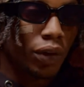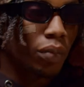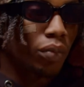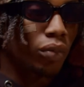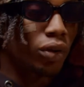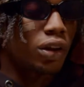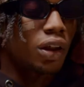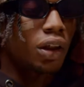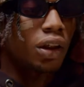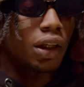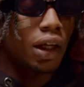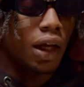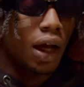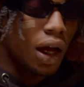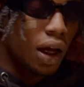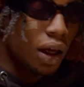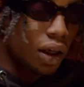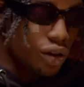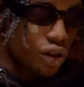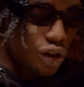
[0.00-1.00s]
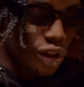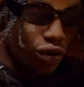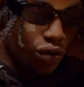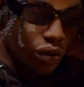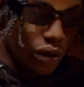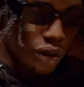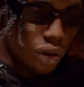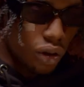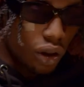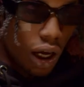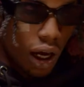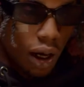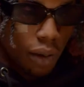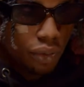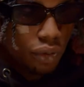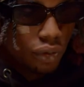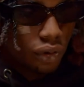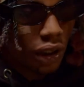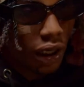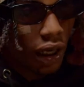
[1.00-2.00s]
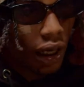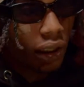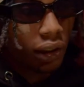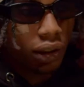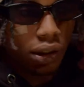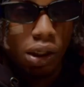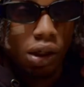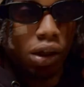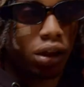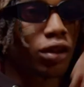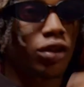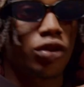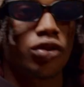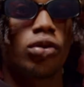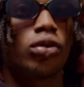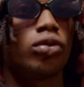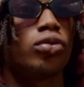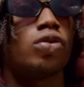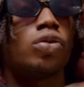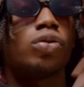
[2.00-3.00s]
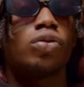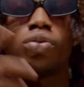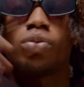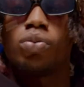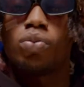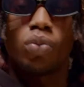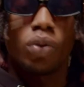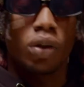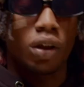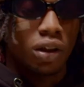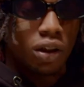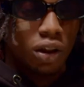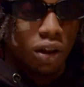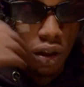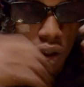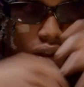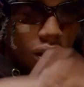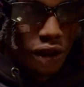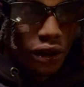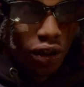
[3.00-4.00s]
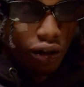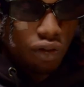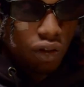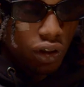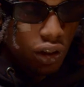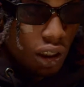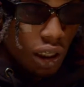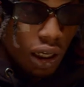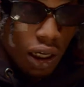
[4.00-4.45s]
but then that situation happened and the song just went crazy.